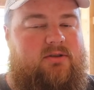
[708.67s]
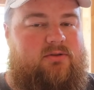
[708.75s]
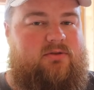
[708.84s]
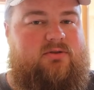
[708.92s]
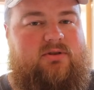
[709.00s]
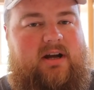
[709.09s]

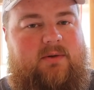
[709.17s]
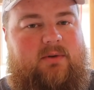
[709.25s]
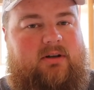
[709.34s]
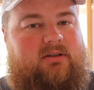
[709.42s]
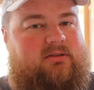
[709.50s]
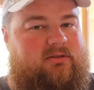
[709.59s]
through the
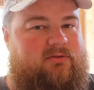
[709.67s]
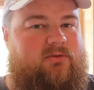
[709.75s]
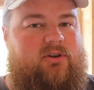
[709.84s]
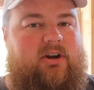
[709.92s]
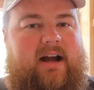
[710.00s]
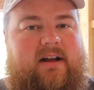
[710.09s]
drywall
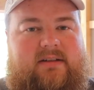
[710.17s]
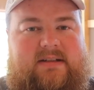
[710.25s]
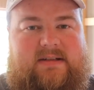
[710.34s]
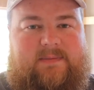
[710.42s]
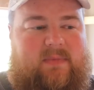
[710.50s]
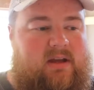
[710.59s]
for your
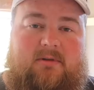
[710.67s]
outlets.